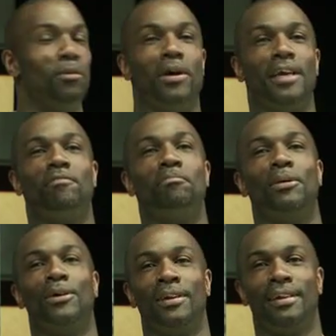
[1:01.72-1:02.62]
You weren't even
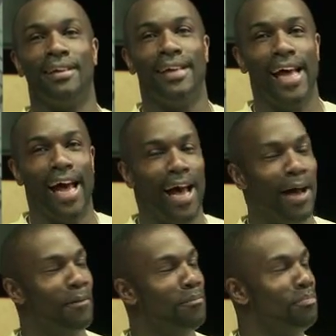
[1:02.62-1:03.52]
born,
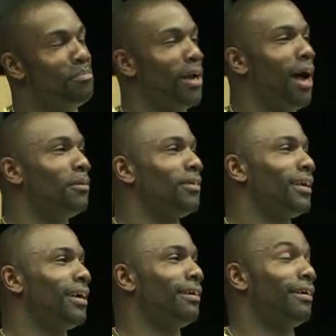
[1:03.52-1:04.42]
um, but I was
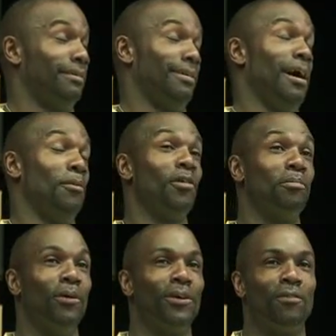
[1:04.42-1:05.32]
uh, I was
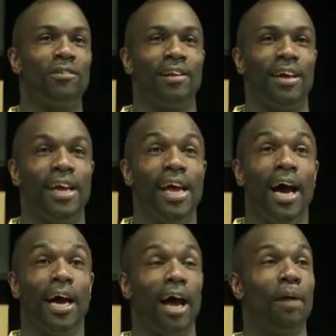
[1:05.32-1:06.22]
born, obviously,
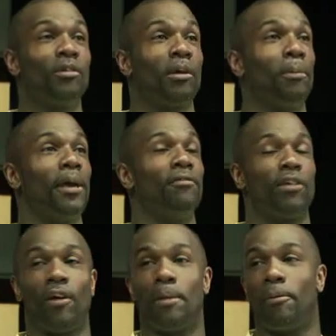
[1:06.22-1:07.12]
and I was competing
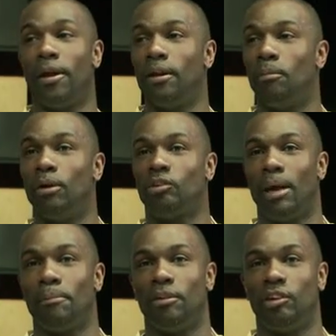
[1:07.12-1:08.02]
for Great Britain at the World
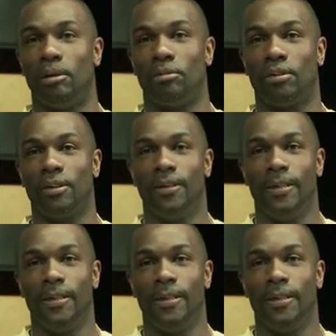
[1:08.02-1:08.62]
Championships.